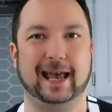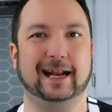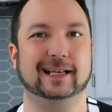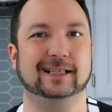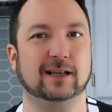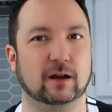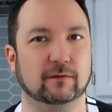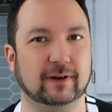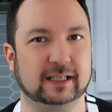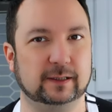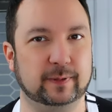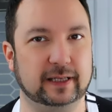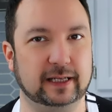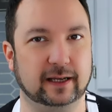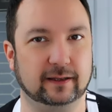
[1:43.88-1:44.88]
And I saw a
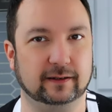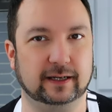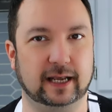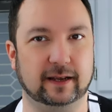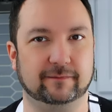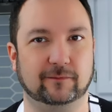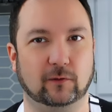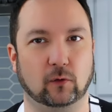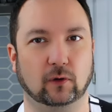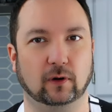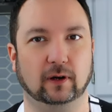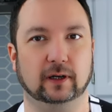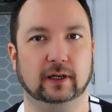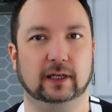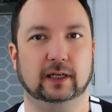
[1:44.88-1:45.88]
recipe the other day
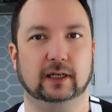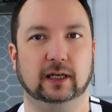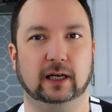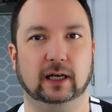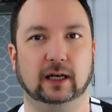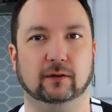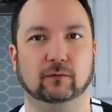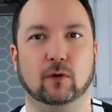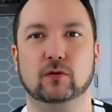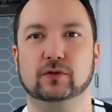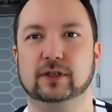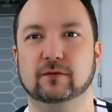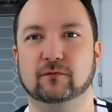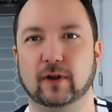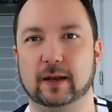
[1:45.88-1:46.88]
for uh,
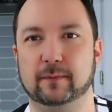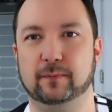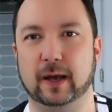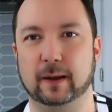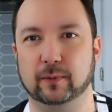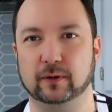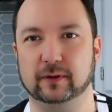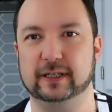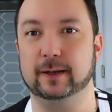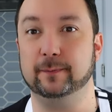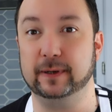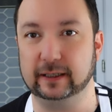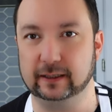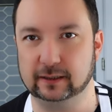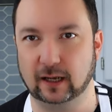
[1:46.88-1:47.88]
roasted red pepper
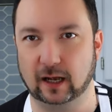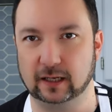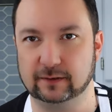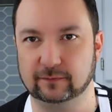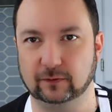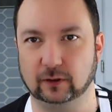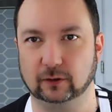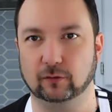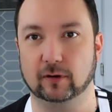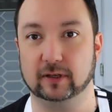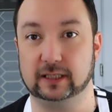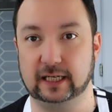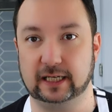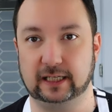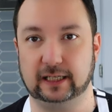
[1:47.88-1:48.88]
dipping sauce for
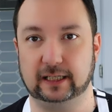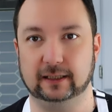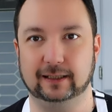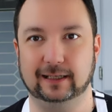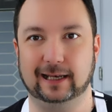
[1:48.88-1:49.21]
crostini.